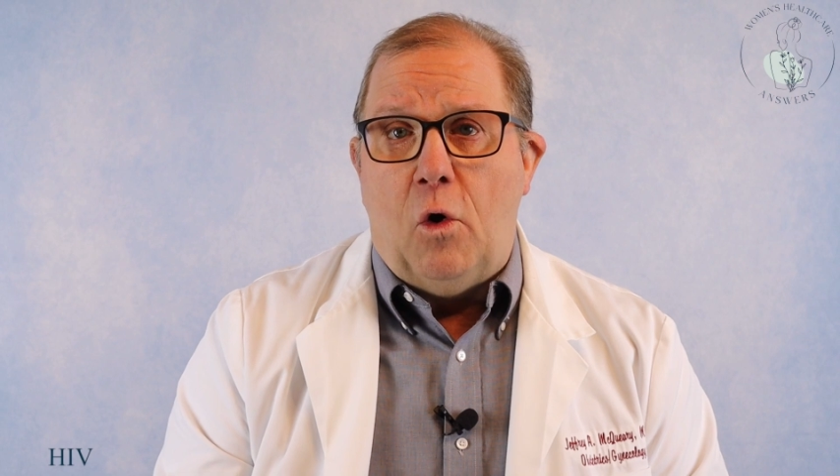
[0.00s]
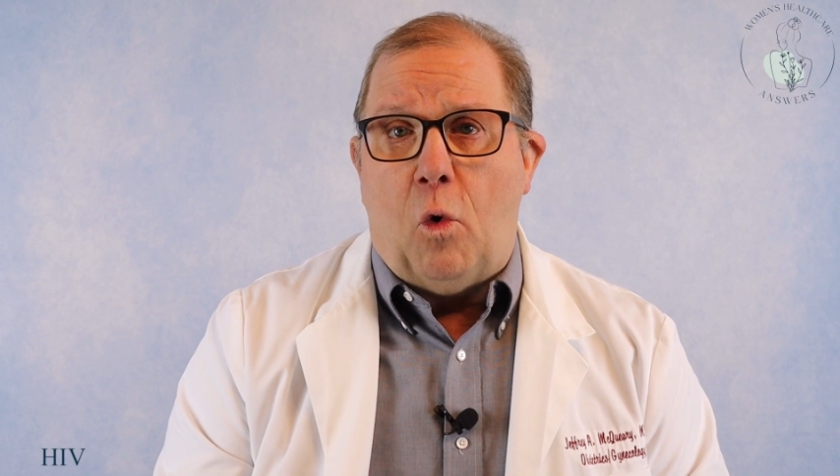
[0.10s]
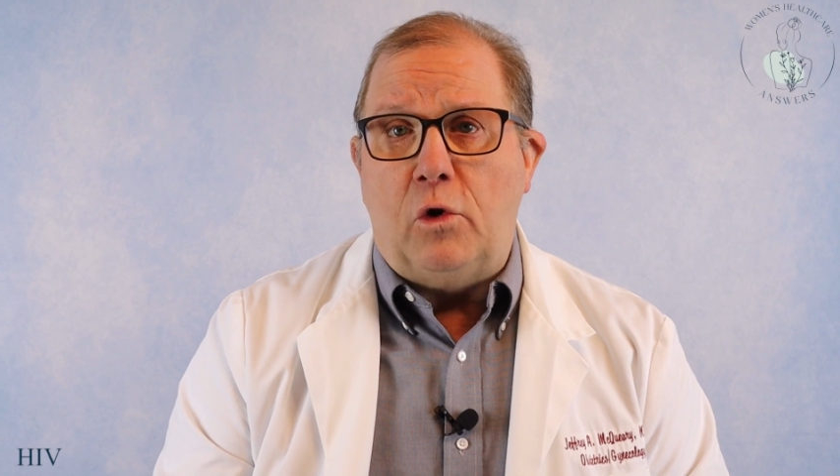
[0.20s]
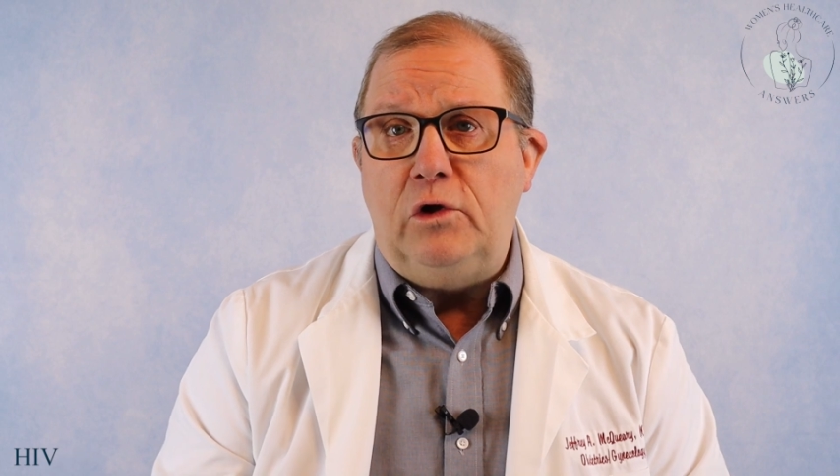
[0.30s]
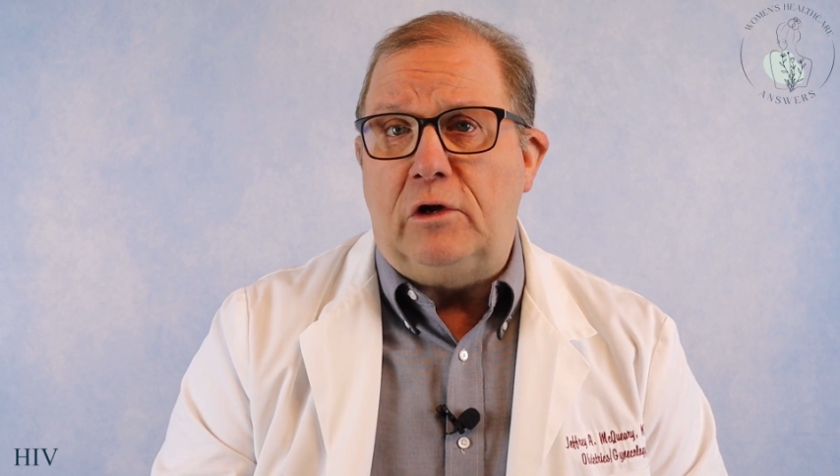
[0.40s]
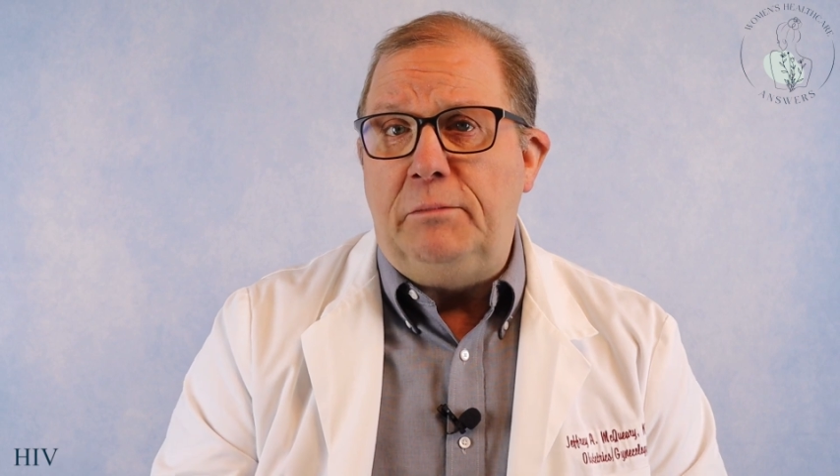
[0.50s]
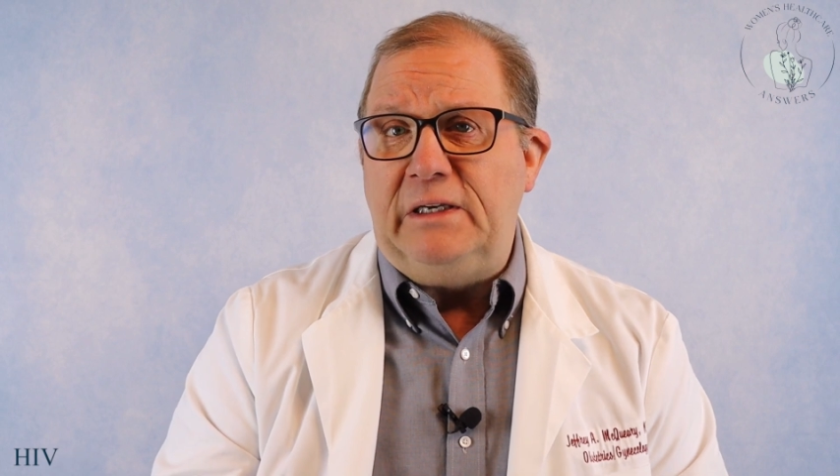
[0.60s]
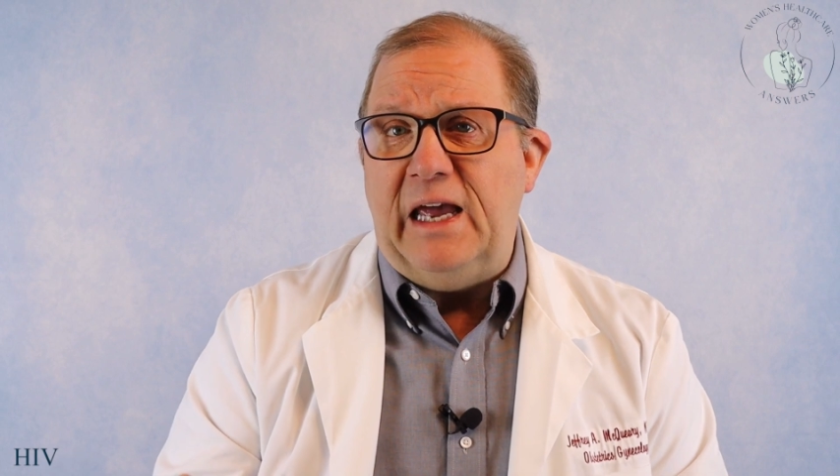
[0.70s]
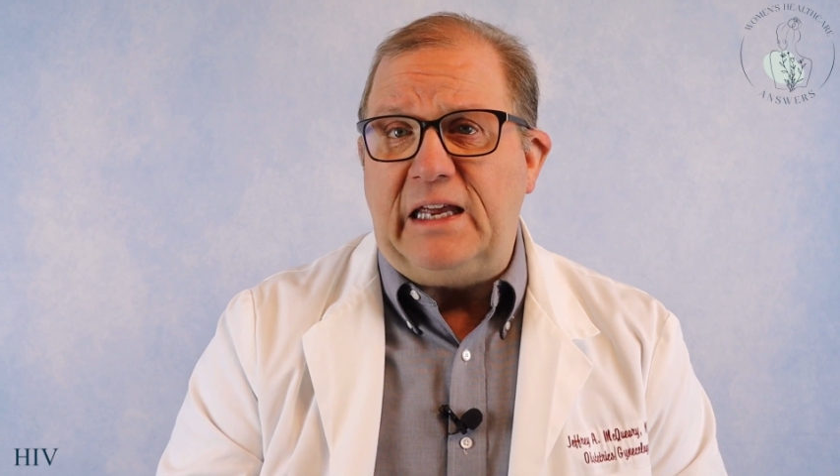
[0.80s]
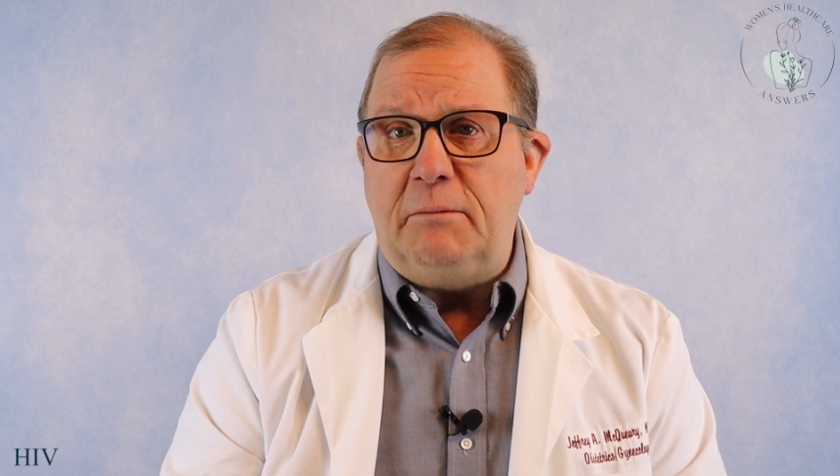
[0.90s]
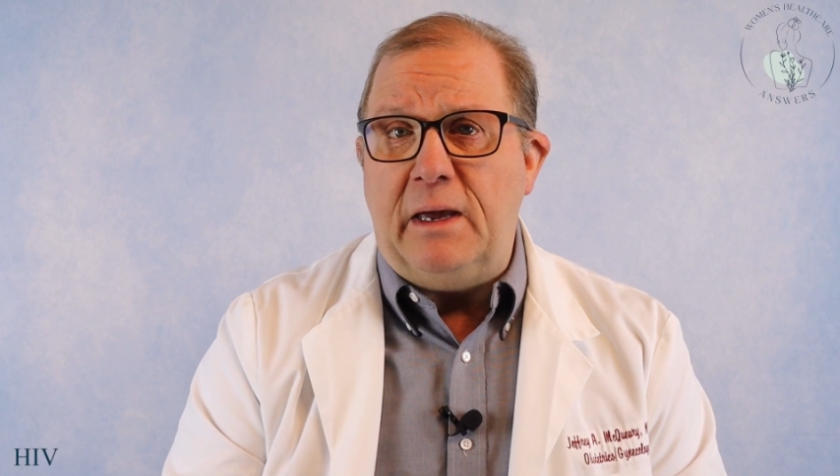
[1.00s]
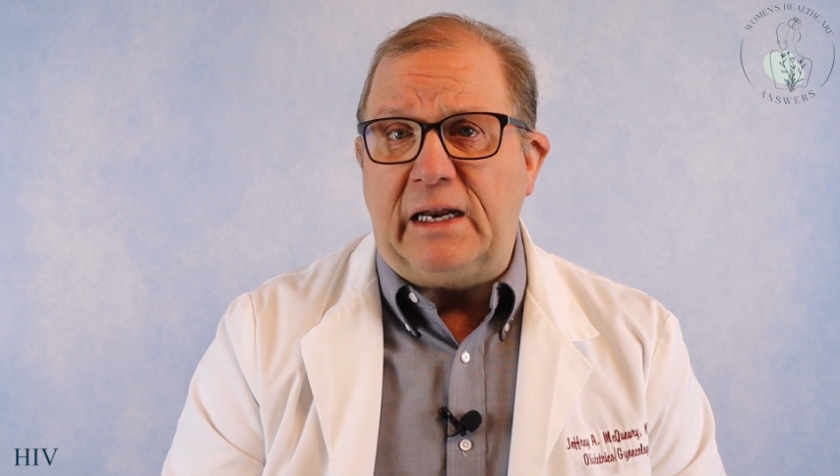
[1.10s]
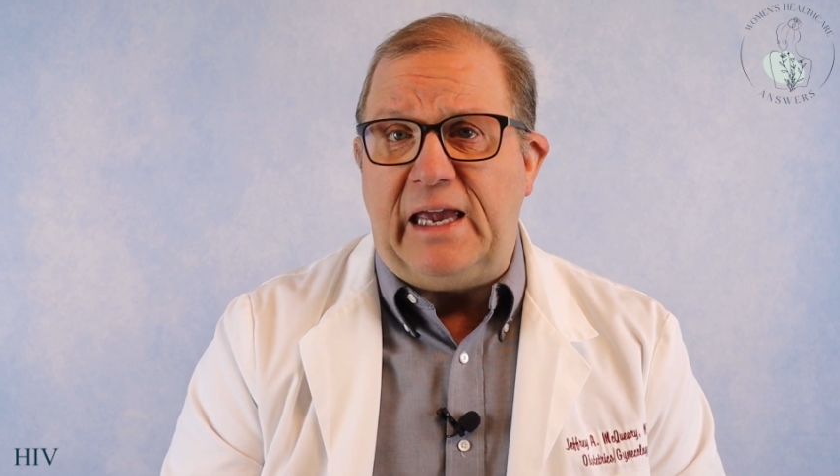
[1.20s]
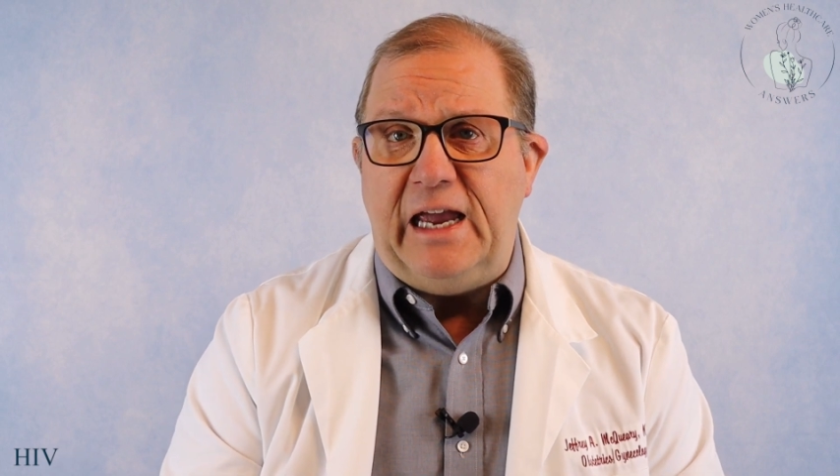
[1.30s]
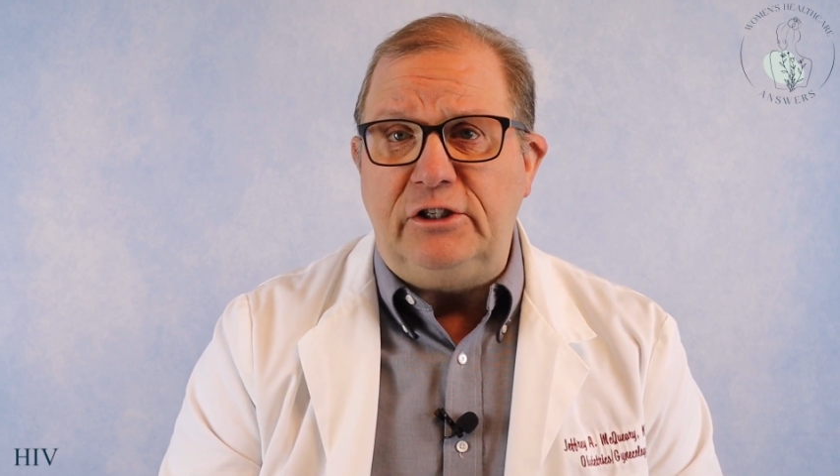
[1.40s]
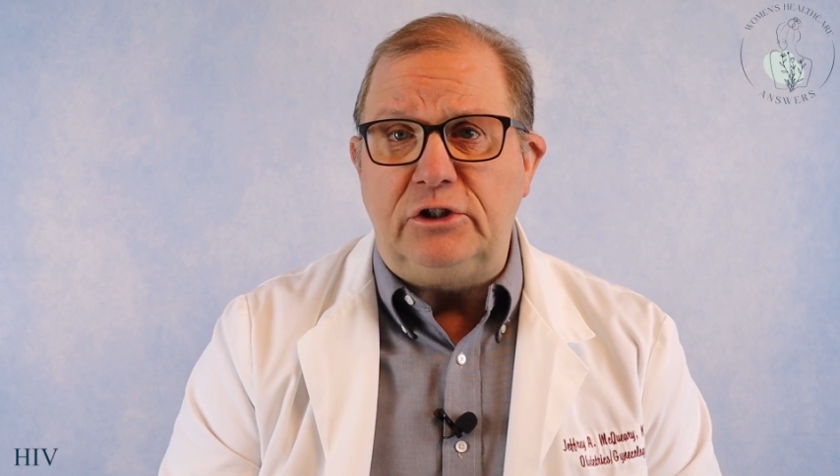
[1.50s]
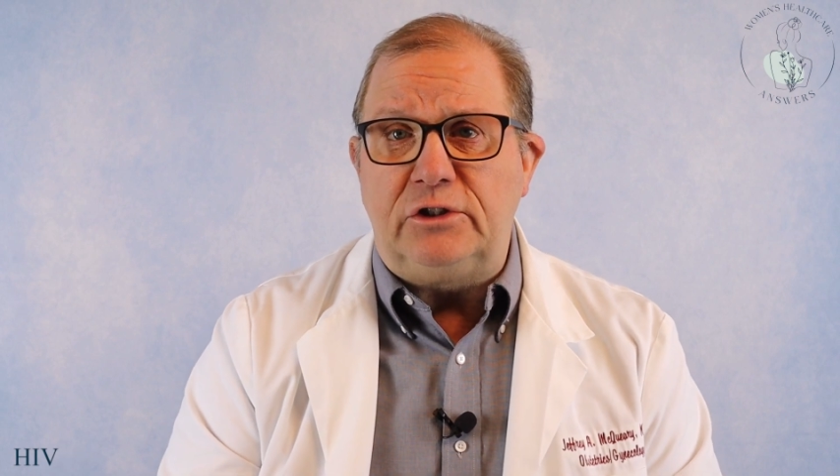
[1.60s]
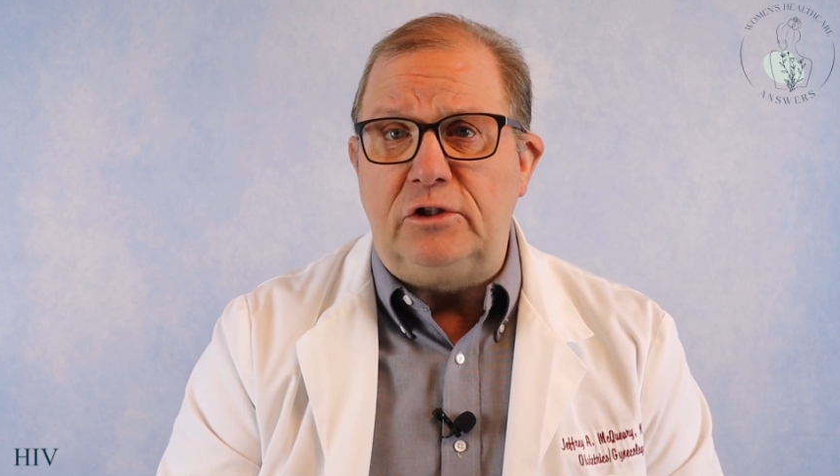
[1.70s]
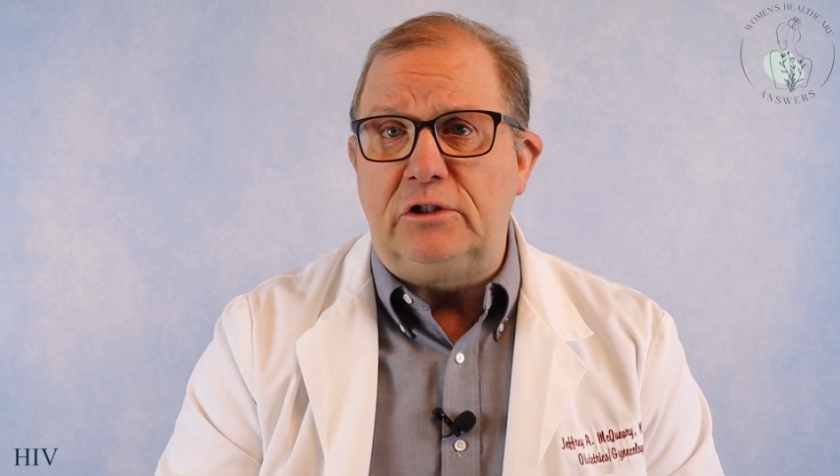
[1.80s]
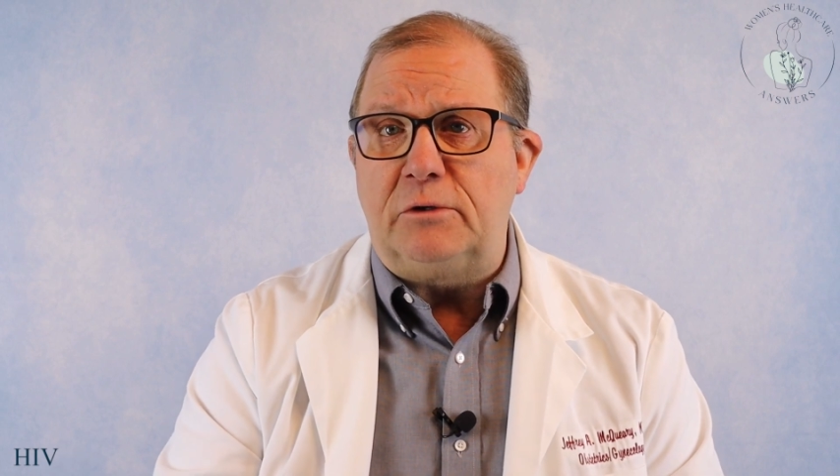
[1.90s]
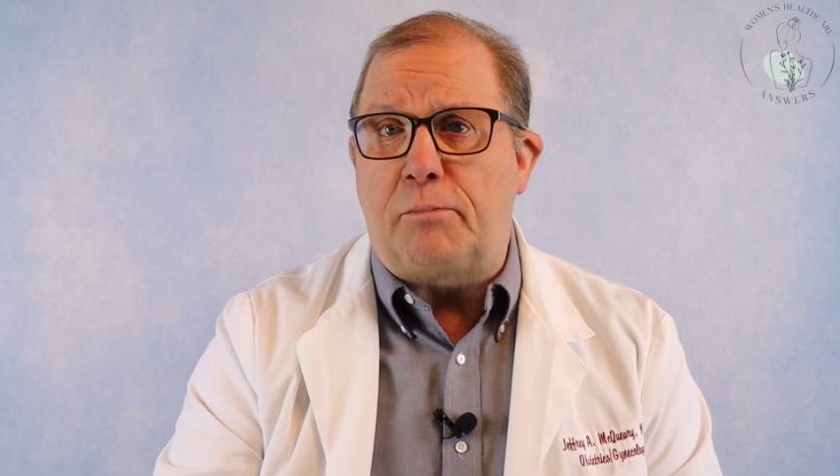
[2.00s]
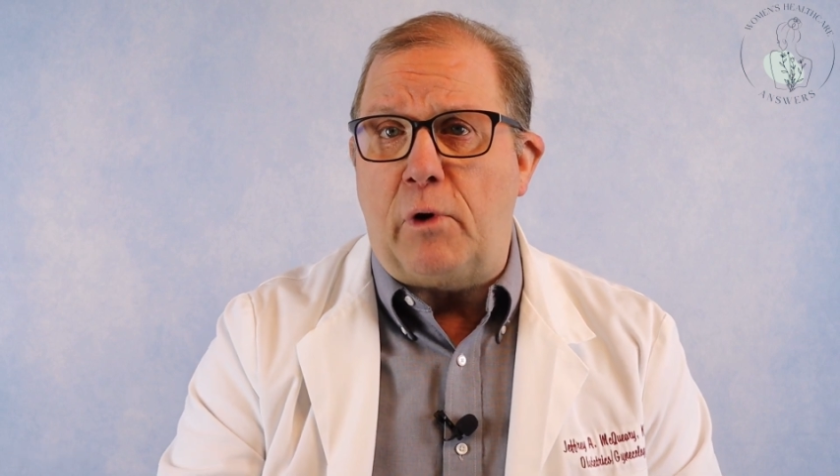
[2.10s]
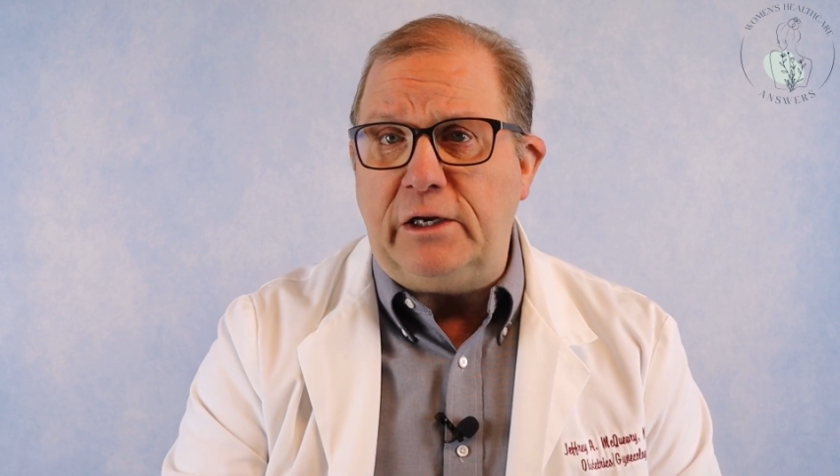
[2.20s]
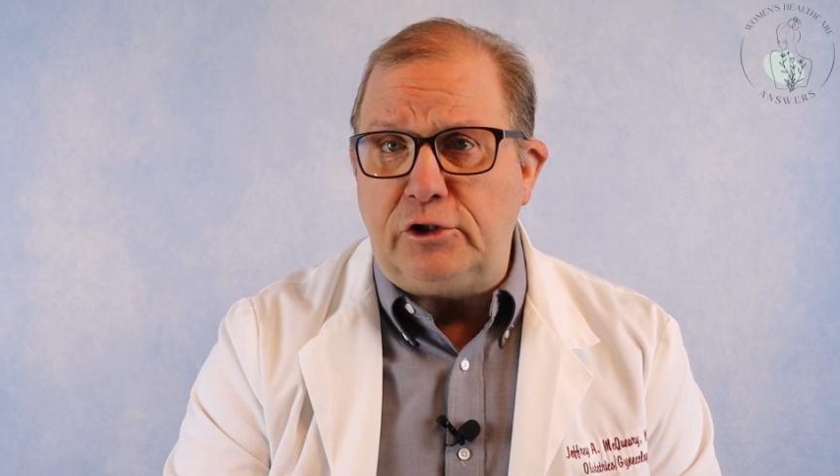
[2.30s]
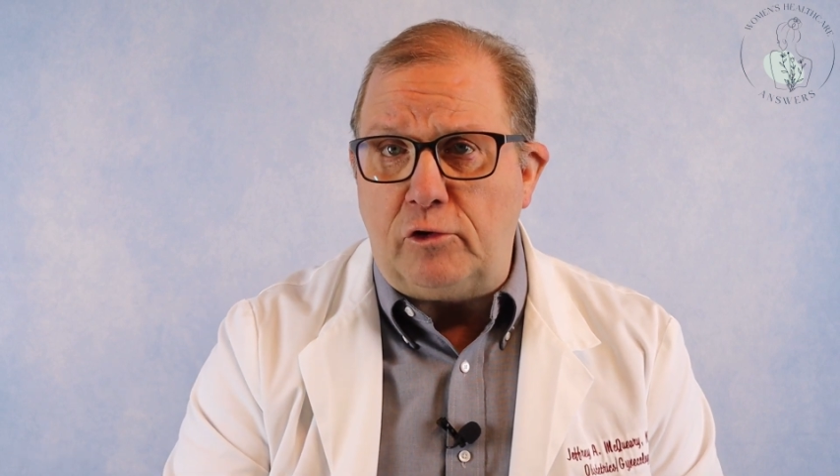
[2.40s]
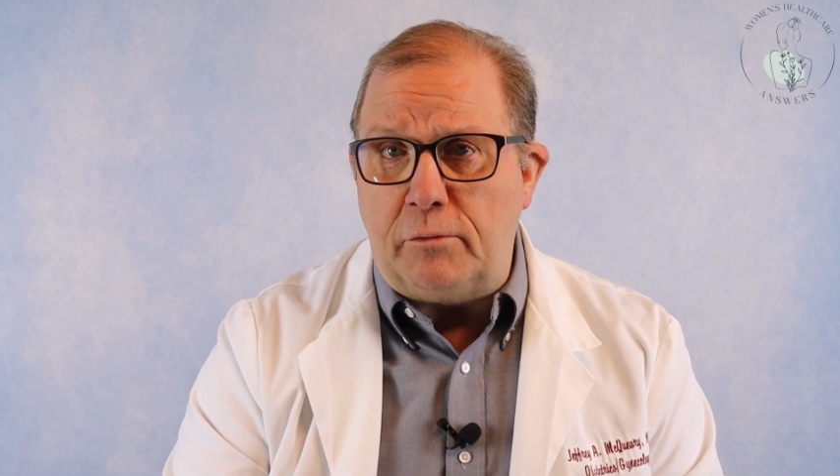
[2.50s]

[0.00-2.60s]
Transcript: or you could be taking medications to suppress